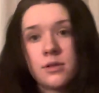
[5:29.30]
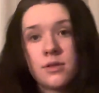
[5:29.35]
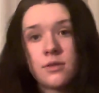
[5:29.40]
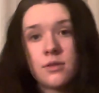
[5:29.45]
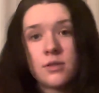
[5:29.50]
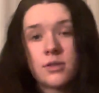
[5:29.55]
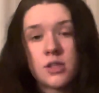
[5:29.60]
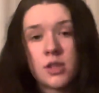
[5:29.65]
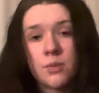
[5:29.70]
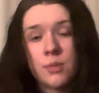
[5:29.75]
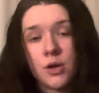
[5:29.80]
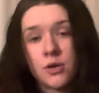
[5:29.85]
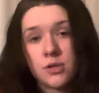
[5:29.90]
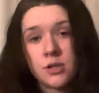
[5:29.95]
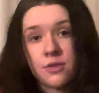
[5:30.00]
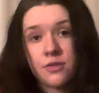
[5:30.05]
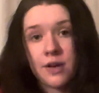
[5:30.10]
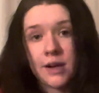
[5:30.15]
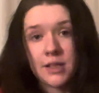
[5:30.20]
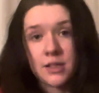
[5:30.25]
to the most
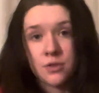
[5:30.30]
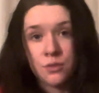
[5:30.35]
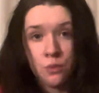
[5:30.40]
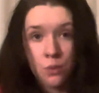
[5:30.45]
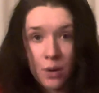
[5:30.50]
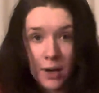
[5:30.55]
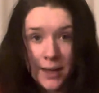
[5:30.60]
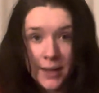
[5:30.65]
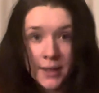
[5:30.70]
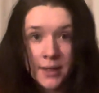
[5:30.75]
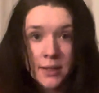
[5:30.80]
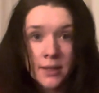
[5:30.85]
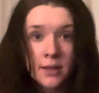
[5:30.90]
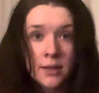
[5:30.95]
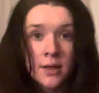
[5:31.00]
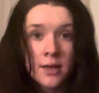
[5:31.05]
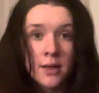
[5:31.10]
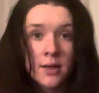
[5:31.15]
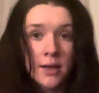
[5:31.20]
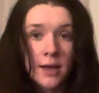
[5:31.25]
effective way.
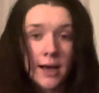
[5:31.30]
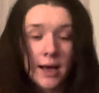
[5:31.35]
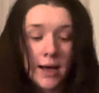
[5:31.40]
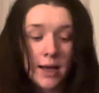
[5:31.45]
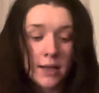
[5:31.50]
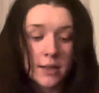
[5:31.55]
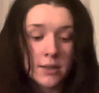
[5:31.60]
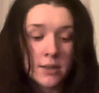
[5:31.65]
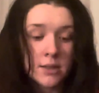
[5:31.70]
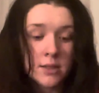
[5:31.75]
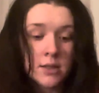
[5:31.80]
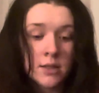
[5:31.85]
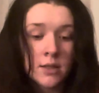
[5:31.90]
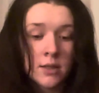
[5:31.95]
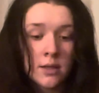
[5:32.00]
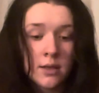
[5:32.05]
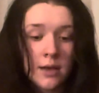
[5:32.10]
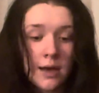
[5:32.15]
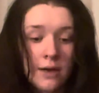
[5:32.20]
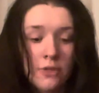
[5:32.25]
And
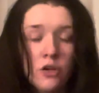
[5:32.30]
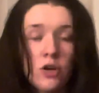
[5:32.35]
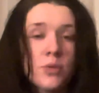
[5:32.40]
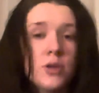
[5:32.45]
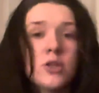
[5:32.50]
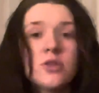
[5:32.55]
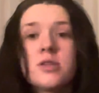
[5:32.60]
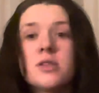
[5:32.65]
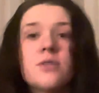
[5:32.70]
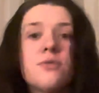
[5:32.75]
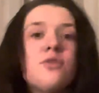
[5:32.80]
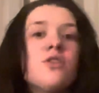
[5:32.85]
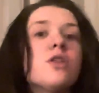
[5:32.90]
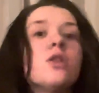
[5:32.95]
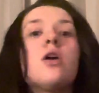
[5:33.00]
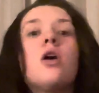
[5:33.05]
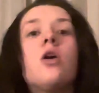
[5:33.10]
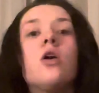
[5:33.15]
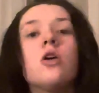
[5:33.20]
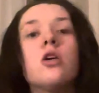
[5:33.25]
I've not been using them for
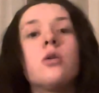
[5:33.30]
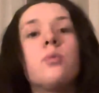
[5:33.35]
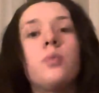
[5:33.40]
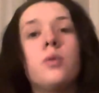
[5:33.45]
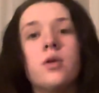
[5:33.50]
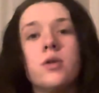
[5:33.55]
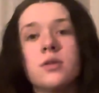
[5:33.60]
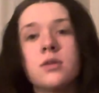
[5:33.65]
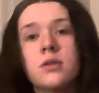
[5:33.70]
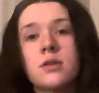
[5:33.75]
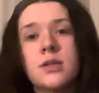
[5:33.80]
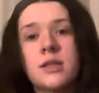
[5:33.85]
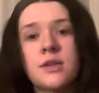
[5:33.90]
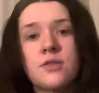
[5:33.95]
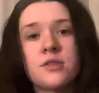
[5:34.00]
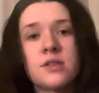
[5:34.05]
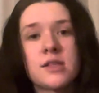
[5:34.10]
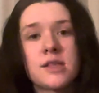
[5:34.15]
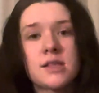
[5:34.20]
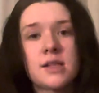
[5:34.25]
long, but the
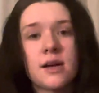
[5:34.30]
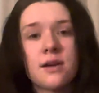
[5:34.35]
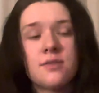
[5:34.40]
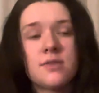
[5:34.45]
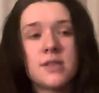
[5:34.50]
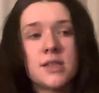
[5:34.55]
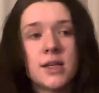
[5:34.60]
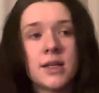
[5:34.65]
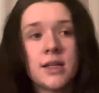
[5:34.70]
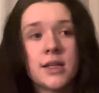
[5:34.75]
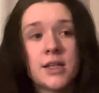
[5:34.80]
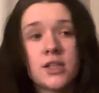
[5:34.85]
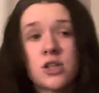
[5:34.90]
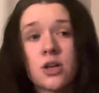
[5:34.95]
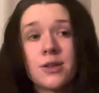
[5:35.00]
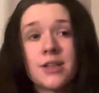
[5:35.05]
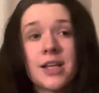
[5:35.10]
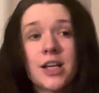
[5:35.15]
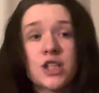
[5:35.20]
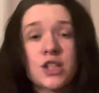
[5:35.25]
differences I've seen, it's
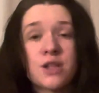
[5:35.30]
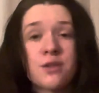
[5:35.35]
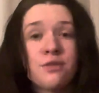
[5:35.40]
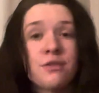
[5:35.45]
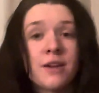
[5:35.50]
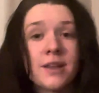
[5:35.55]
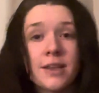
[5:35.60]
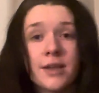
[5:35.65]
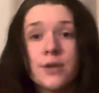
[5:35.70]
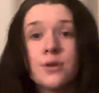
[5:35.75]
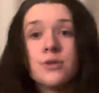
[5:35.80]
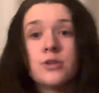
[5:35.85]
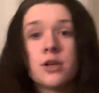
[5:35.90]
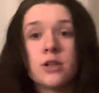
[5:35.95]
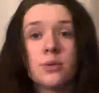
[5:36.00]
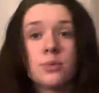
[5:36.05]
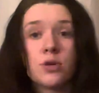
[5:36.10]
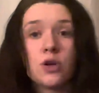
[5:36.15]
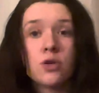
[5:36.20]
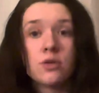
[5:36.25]
only actually Philly who's on
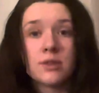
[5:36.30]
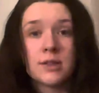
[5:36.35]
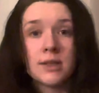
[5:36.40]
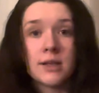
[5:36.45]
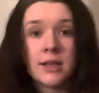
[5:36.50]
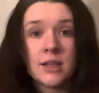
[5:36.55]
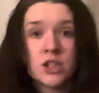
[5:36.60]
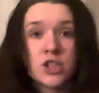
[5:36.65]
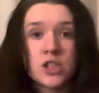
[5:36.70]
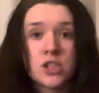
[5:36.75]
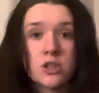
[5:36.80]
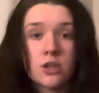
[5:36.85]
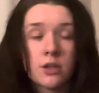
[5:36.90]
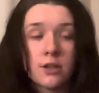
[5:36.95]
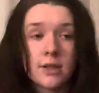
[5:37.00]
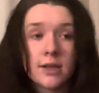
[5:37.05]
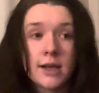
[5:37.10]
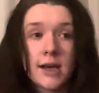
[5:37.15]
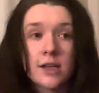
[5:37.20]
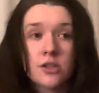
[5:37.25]
them currently. She's
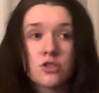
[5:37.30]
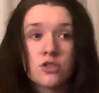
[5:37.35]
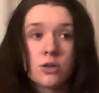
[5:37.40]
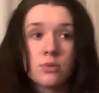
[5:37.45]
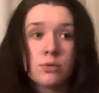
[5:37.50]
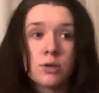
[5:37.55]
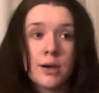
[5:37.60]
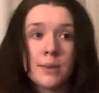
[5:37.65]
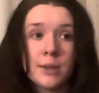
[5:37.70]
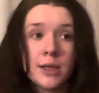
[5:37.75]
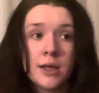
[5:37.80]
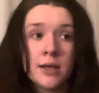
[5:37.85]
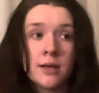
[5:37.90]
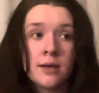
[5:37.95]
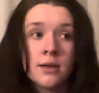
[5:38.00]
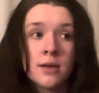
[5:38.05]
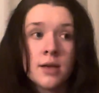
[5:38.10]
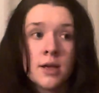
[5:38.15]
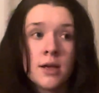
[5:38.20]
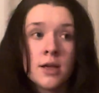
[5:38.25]
on the Gastro Premier,
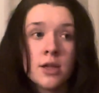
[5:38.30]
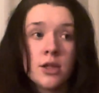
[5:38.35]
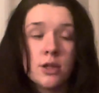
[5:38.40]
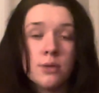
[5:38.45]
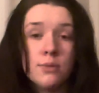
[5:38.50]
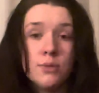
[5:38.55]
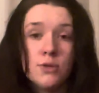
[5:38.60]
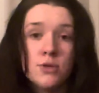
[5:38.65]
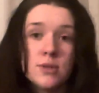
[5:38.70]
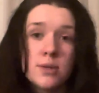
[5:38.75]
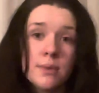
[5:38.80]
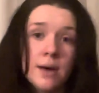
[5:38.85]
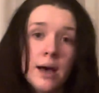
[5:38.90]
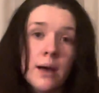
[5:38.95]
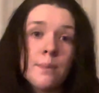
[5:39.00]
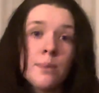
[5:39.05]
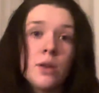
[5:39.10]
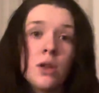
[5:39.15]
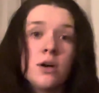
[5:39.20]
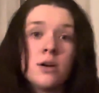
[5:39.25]
the Moody
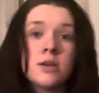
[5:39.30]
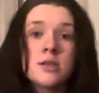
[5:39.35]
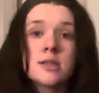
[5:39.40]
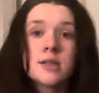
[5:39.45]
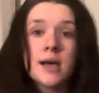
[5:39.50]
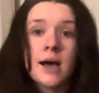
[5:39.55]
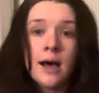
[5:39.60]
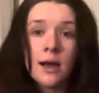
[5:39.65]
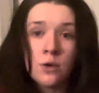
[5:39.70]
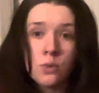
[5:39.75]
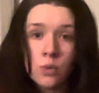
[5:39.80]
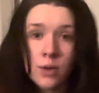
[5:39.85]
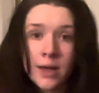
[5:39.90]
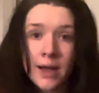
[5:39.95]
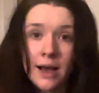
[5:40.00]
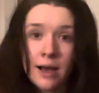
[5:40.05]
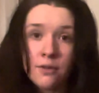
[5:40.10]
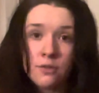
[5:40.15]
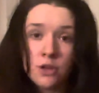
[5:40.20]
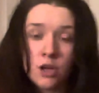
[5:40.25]
Mare Plus, and we
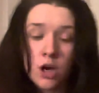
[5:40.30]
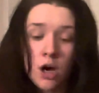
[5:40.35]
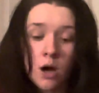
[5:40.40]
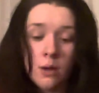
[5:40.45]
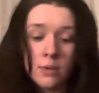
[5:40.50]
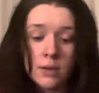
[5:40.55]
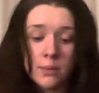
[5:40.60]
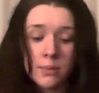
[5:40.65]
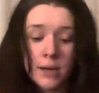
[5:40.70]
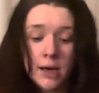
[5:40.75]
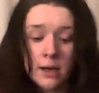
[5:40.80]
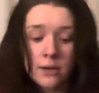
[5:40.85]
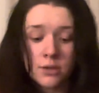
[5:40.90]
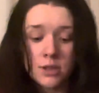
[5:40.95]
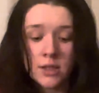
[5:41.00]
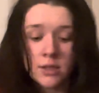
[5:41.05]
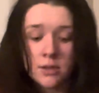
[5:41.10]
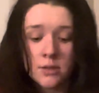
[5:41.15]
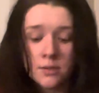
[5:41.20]
have the calming powder,